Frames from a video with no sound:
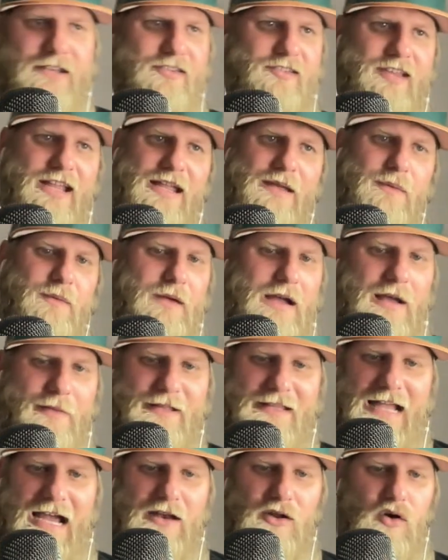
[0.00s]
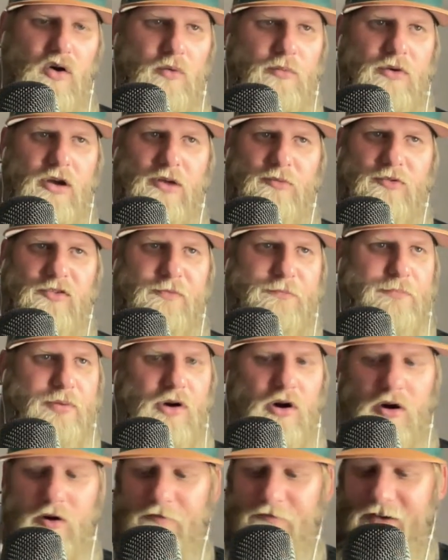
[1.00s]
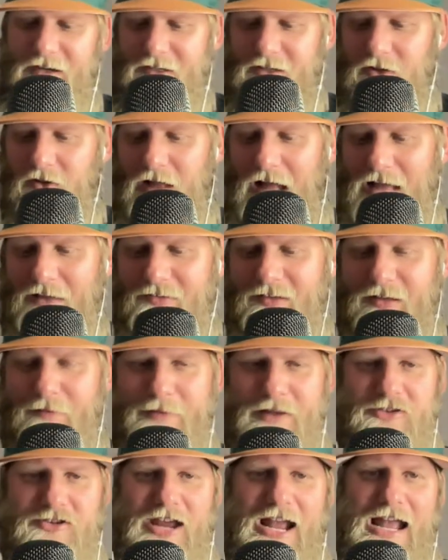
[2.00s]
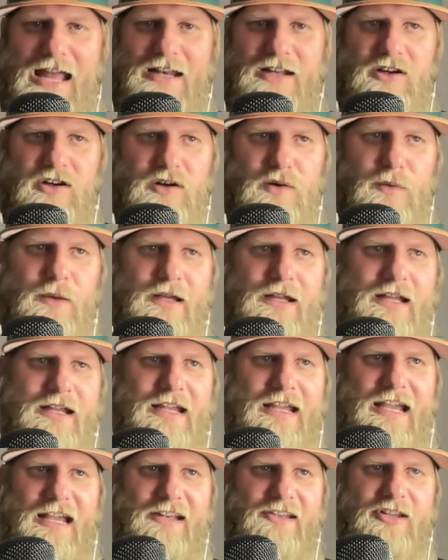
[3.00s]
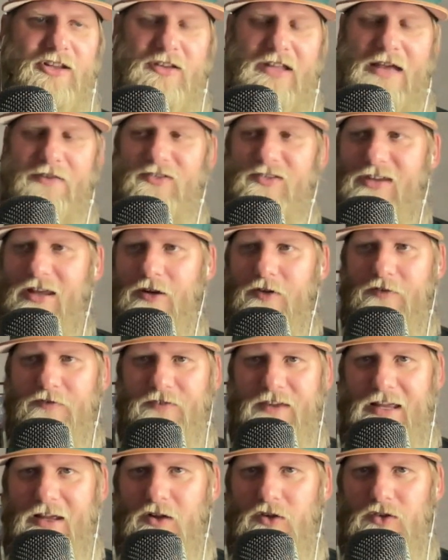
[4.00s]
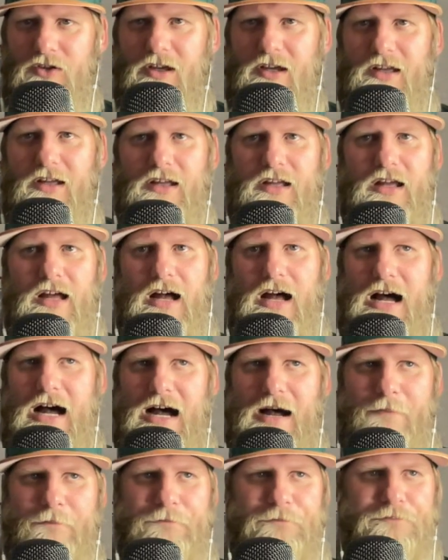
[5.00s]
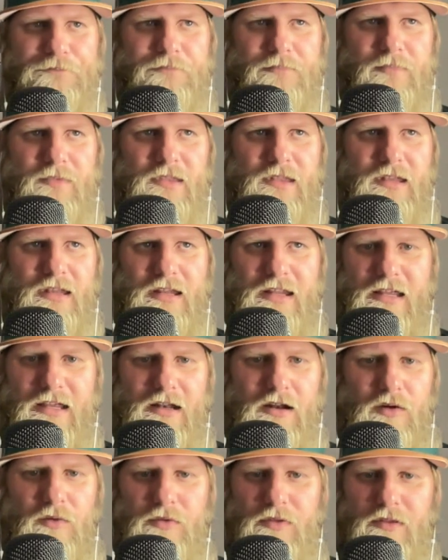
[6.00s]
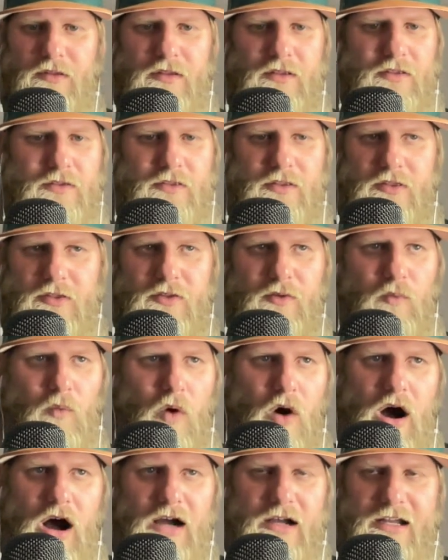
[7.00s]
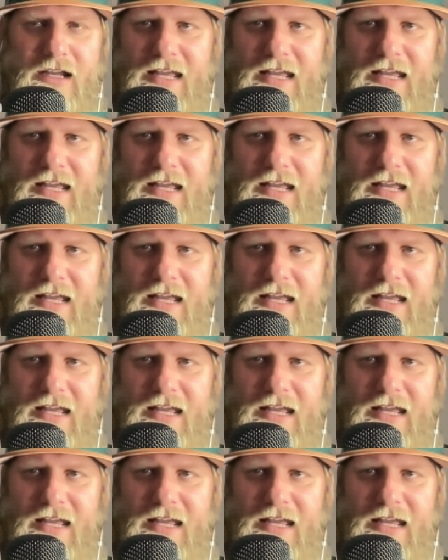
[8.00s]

to see. I mean, that home run was perfect. Classic Mitch Haniger into left center field. You know, the walk